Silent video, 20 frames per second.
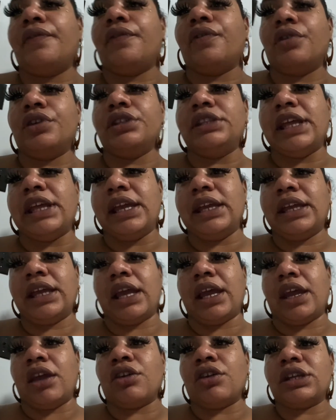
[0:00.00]
for
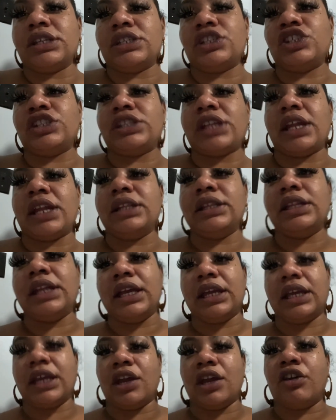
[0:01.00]
daycare because she's starting
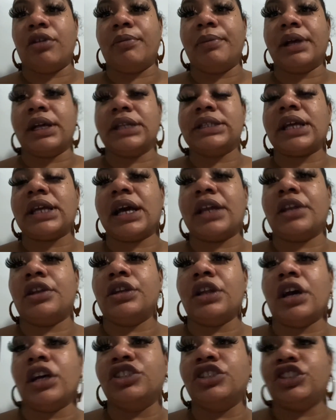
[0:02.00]
daycare because I got
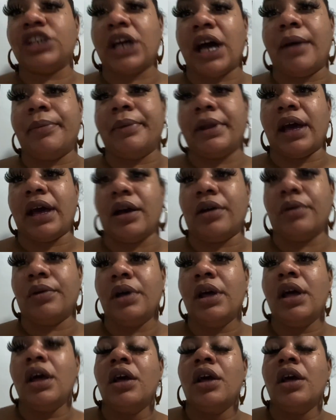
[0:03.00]
a, a job now.